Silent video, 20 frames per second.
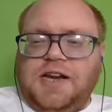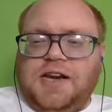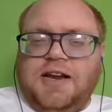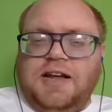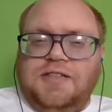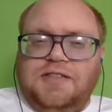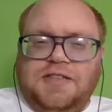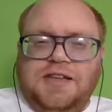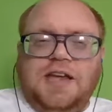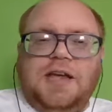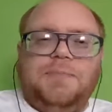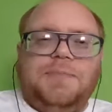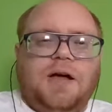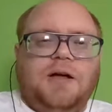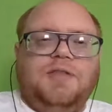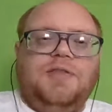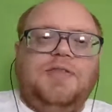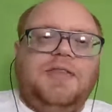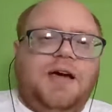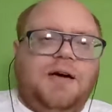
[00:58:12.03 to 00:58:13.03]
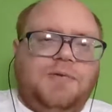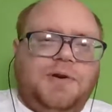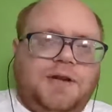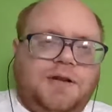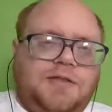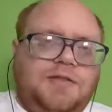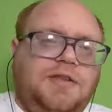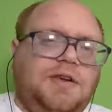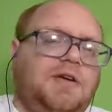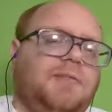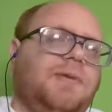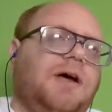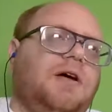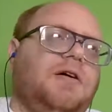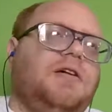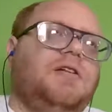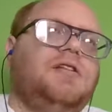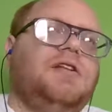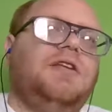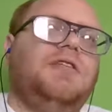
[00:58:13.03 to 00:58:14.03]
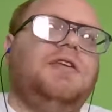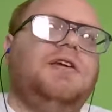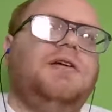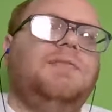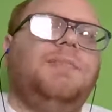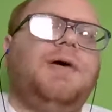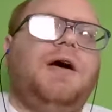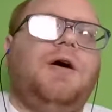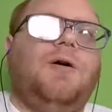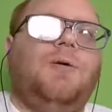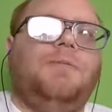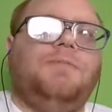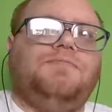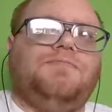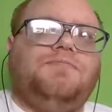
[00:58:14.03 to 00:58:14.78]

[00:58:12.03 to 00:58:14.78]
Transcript: And I think about that when I think about, because I think about